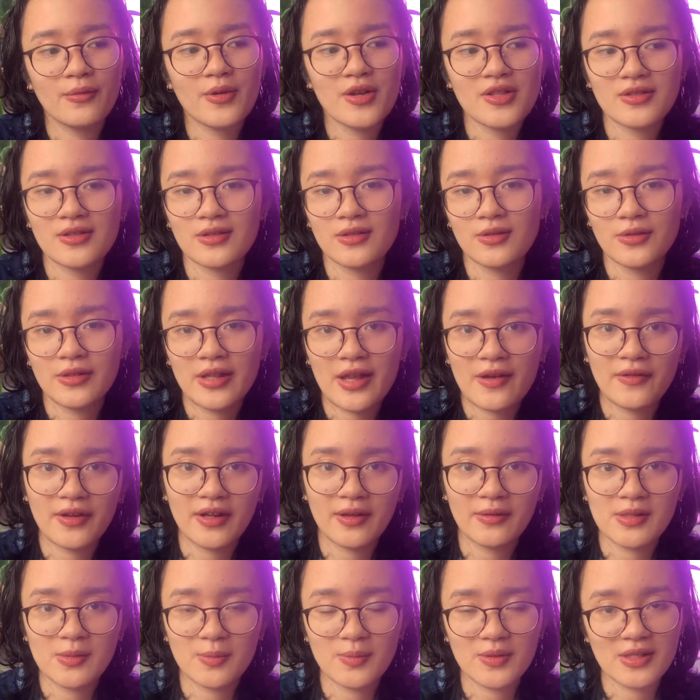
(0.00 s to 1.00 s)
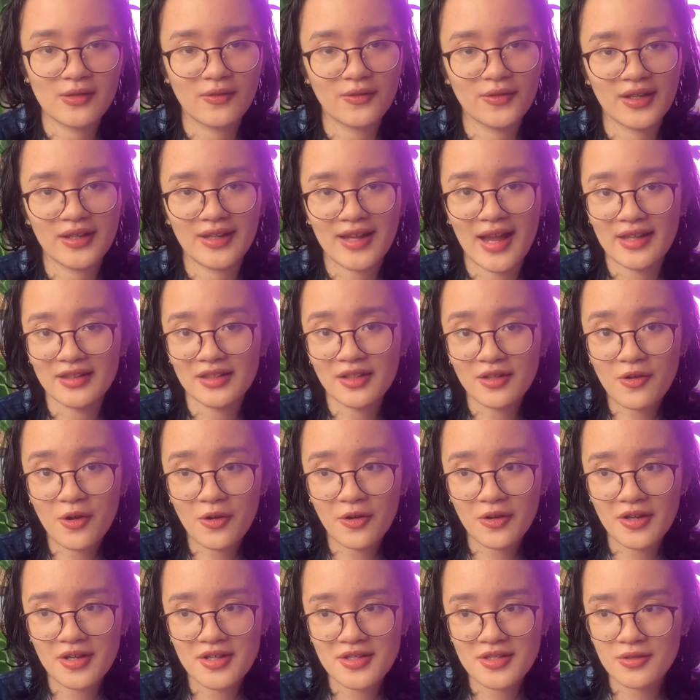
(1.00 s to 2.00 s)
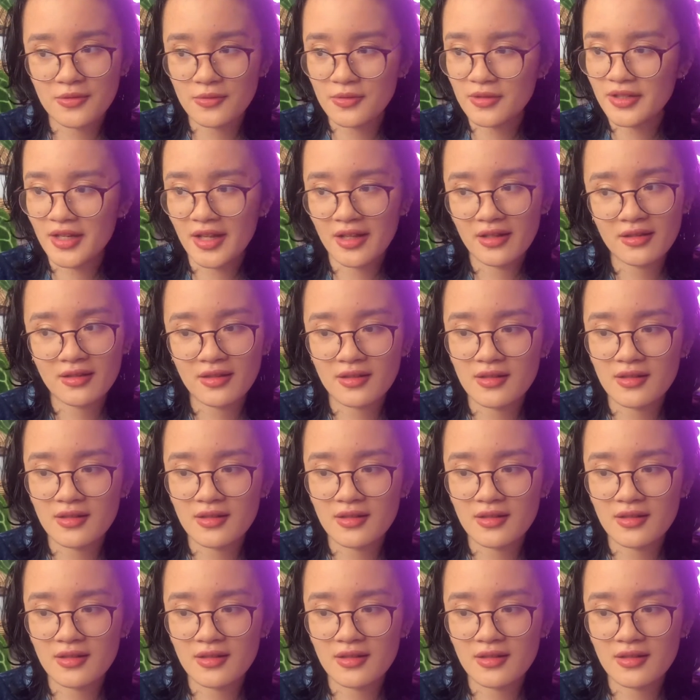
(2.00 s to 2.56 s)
ones that don't have a specific category, so we'll get into the